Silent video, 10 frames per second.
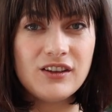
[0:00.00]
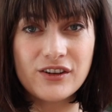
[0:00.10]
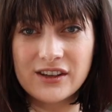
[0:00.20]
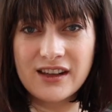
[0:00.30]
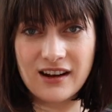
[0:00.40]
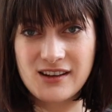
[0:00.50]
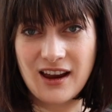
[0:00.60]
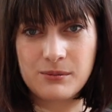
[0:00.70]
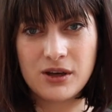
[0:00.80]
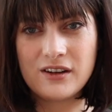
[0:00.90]
during that
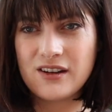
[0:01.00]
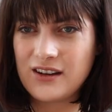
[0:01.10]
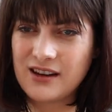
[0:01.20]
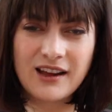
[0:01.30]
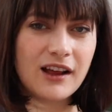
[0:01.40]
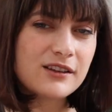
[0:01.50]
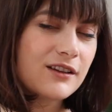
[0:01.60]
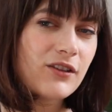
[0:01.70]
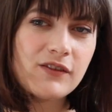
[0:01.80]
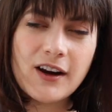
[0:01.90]
time period in a
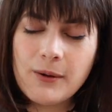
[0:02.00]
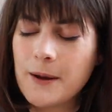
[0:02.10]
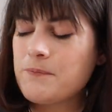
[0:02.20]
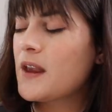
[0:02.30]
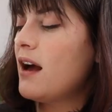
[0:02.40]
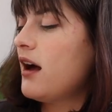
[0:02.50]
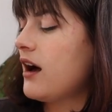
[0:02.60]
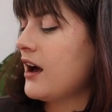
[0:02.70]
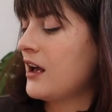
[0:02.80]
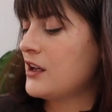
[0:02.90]
galaxy far, far away.
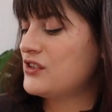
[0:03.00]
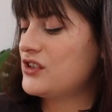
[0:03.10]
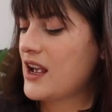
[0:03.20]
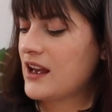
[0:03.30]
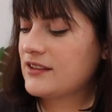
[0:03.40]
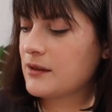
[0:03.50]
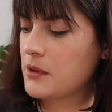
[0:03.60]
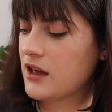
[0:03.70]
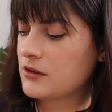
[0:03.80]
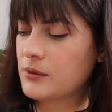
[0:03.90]
Uh, she has
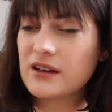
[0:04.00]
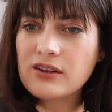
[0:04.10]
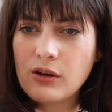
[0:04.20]
some other books.